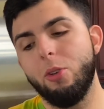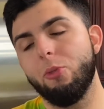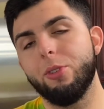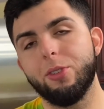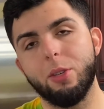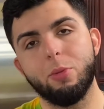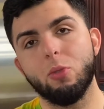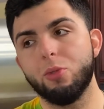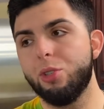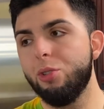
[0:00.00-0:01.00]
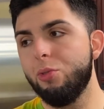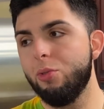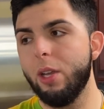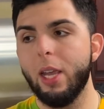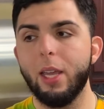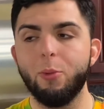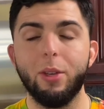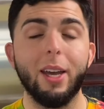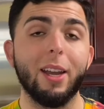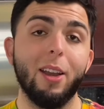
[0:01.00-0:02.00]
This is episode 2 and we
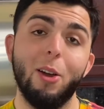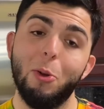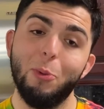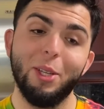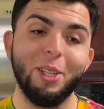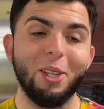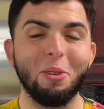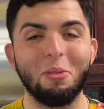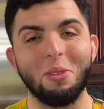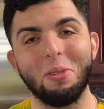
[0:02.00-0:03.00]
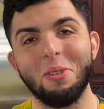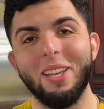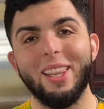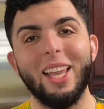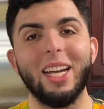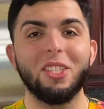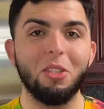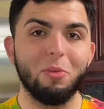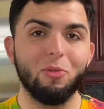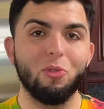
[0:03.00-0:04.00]
got a long way to go. So like, share,
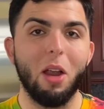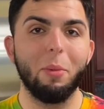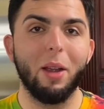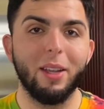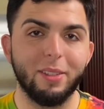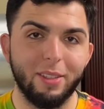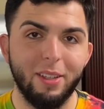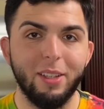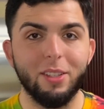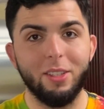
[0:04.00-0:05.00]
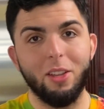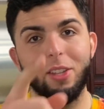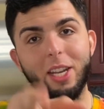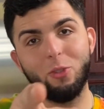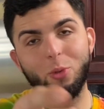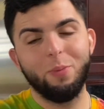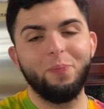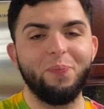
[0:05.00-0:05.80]
and subscribe, guys. See you on the next one.